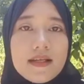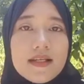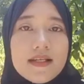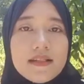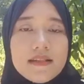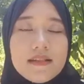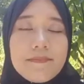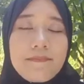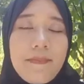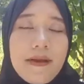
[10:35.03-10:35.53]

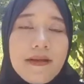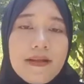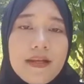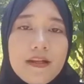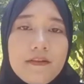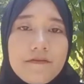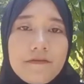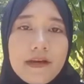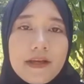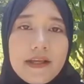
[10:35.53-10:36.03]

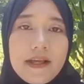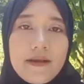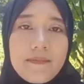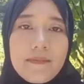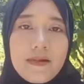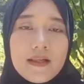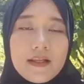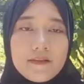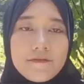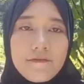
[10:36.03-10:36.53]
dependent
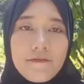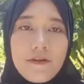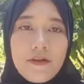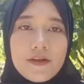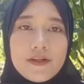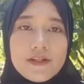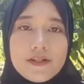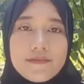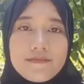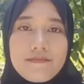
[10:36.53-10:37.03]
variable
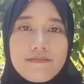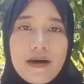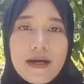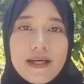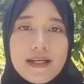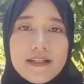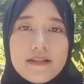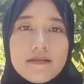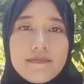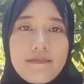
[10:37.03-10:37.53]
influenced by
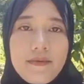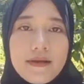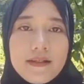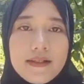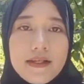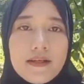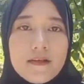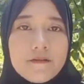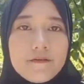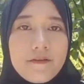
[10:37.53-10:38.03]

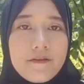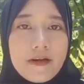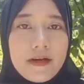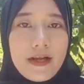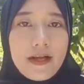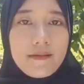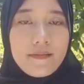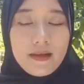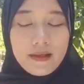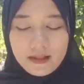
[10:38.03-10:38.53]
independent
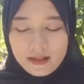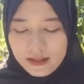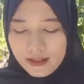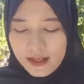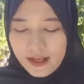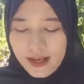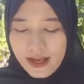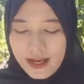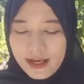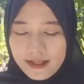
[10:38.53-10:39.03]
variable.
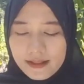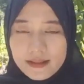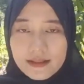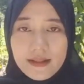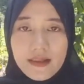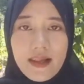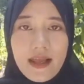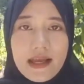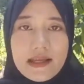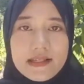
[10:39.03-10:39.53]
And the
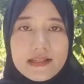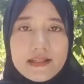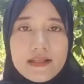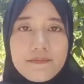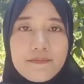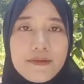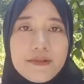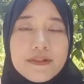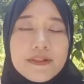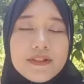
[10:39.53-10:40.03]
last,
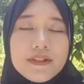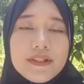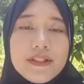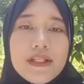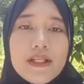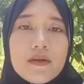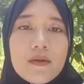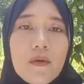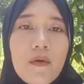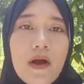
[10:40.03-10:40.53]
number 3,
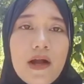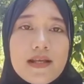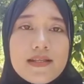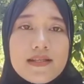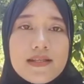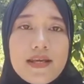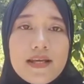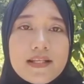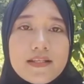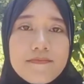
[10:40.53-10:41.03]

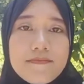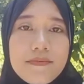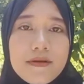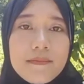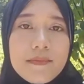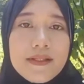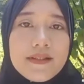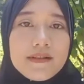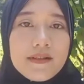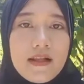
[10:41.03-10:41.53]

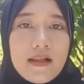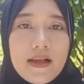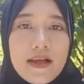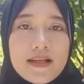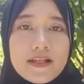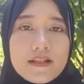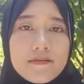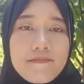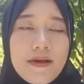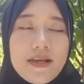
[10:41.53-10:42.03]
quasi-experimental
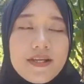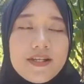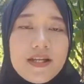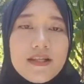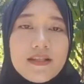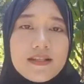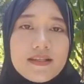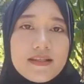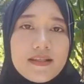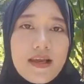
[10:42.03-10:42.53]
and
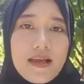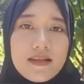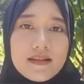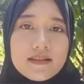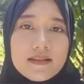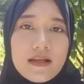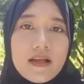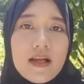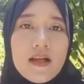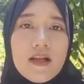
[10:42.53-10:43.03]
spatial design,
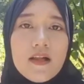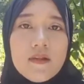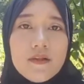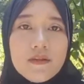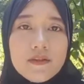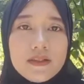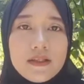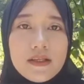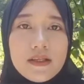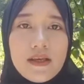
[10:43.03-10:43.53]

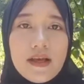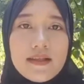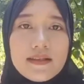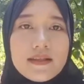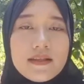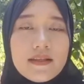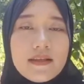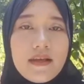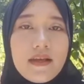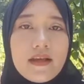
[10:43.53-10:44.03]
looking at the
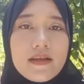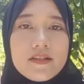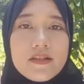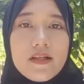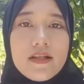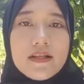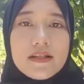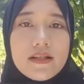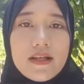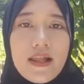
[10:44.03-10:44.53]

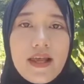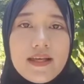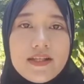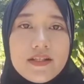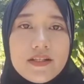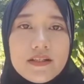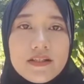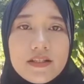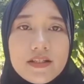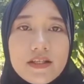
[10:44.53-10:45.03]
causal
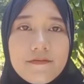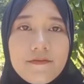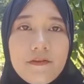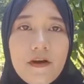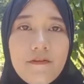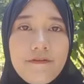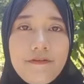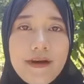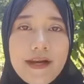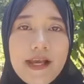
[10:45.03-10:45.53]
relationship
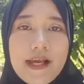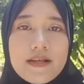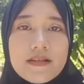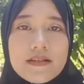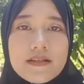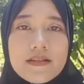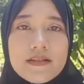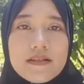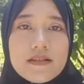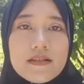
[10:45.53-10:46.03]
of
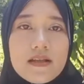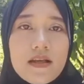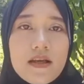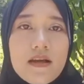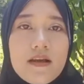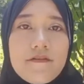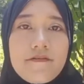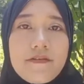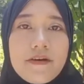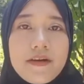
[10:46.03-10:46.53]

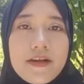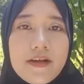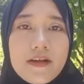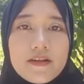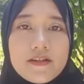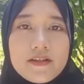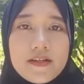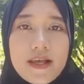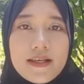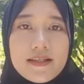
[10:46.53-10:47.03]

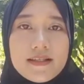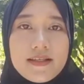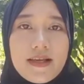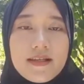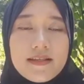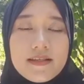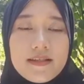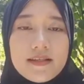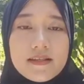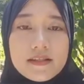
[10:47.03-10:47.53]
various
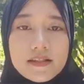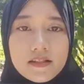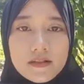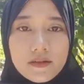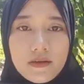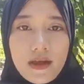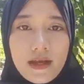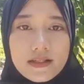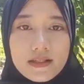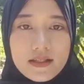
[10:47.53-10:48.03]
exciting
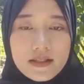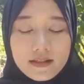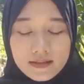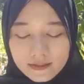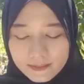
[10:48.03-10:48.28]
situations.